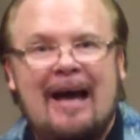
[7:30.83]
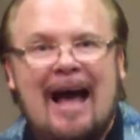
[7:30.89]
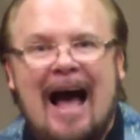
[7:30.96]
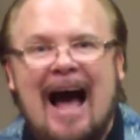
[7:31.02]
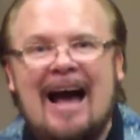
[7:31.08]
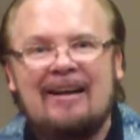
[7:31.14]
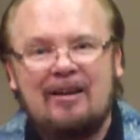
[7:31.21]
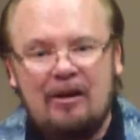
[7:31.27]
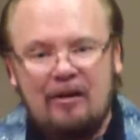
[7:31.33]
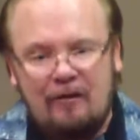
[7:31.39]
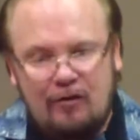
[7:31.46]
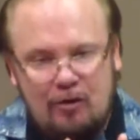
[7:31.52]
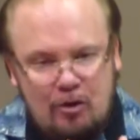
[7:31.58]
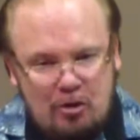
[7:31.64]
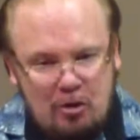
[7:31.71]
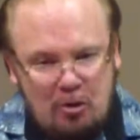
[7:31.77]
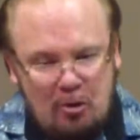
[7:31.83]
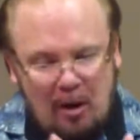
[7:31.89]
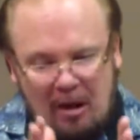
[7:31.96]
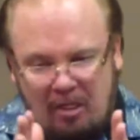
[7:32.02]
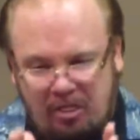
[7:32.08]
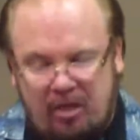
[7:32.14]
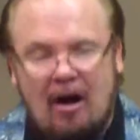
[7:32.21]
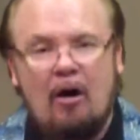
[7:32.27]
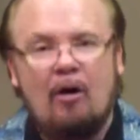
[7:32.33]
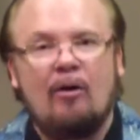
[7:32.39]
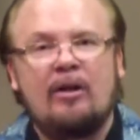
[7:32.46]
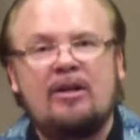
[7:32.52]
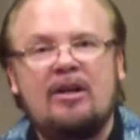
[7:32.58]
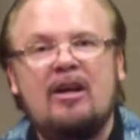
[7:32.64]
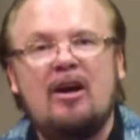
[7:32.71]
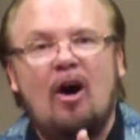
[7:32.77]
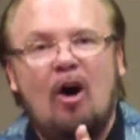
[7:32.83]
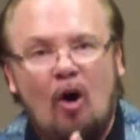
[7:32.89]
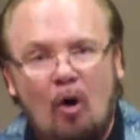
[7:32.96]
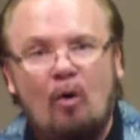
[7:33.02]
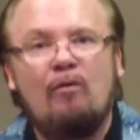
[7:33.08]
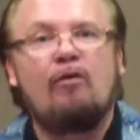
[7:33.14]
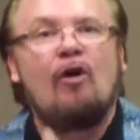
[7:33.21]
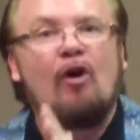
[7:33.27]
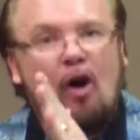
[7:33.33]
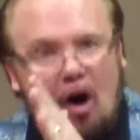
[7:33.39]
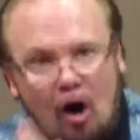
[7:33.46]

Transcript: I give you authority over